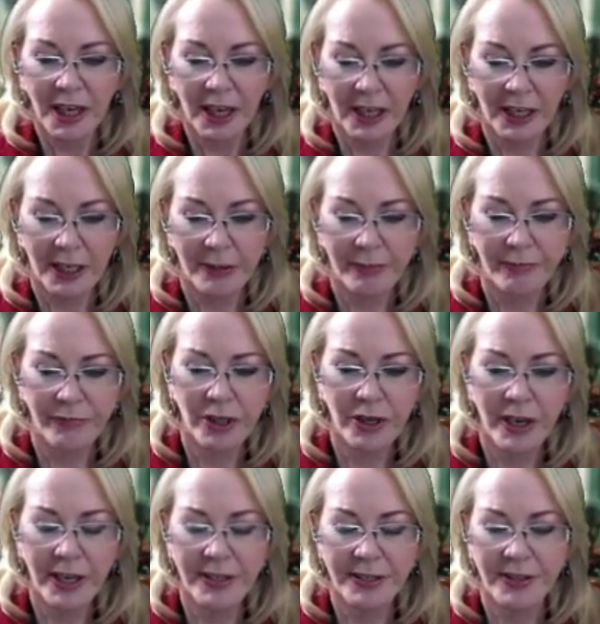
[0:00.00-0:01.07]

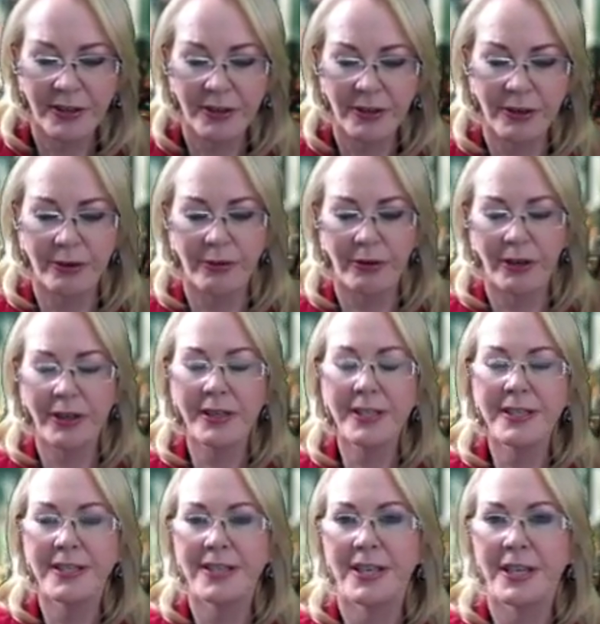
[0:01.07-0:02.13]
all right, so we're on
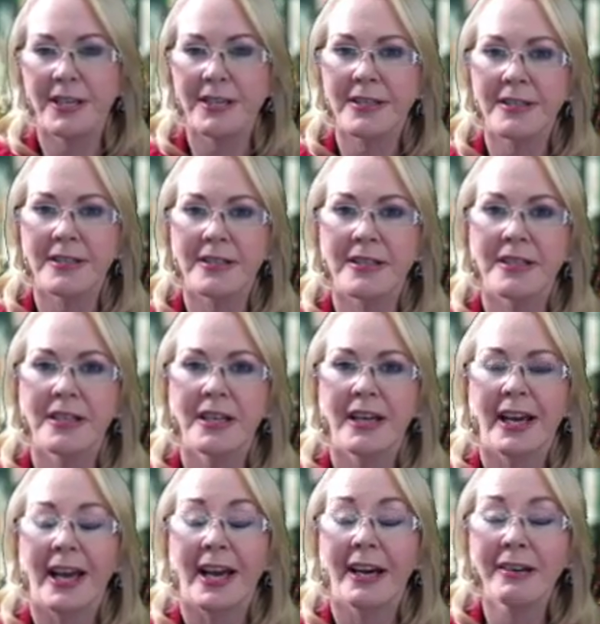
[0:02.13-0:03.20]
the 6
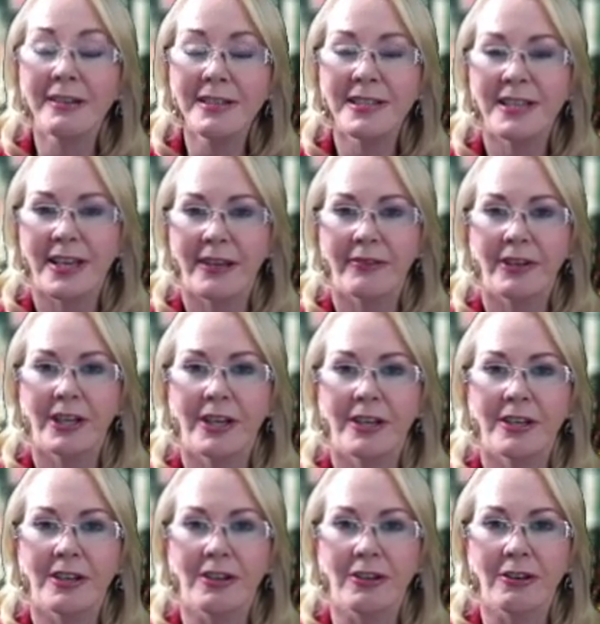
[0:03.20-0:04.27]
out of
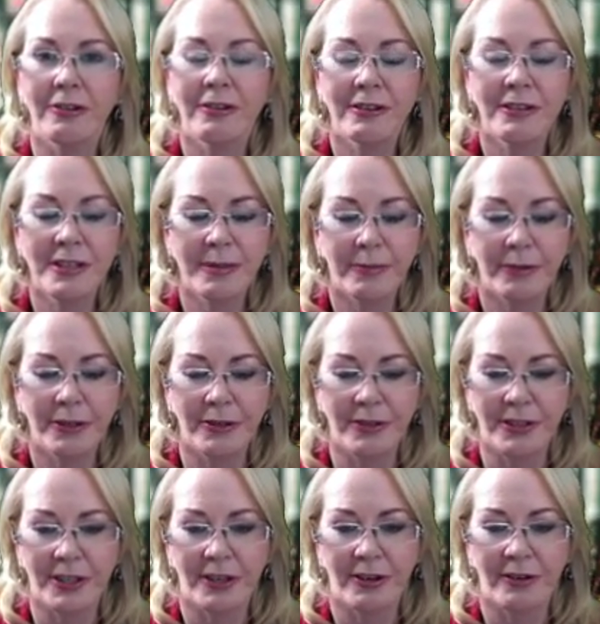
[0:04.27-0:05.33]
7
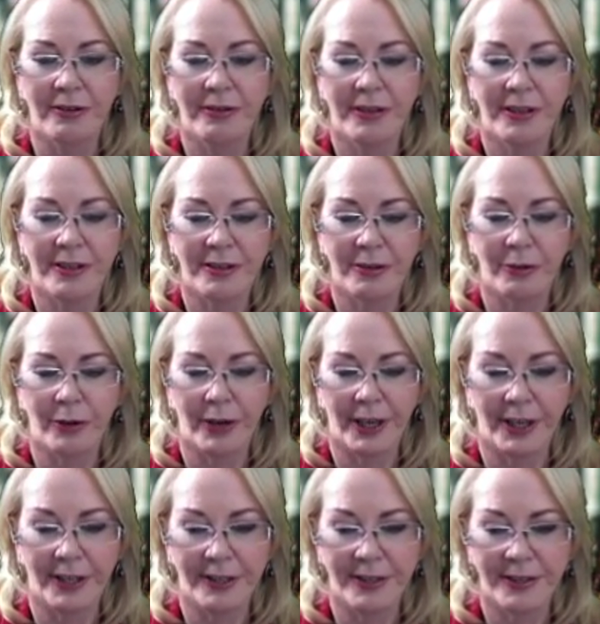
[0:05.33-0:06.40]
Uranus-Pluto
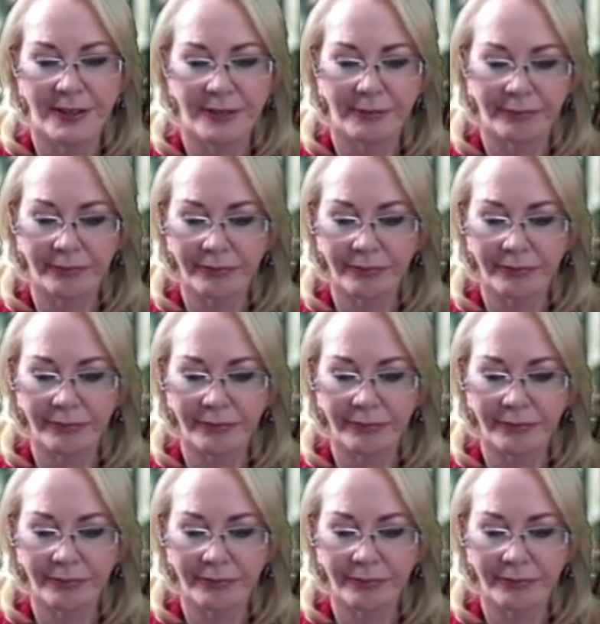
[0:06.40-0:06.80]
squares.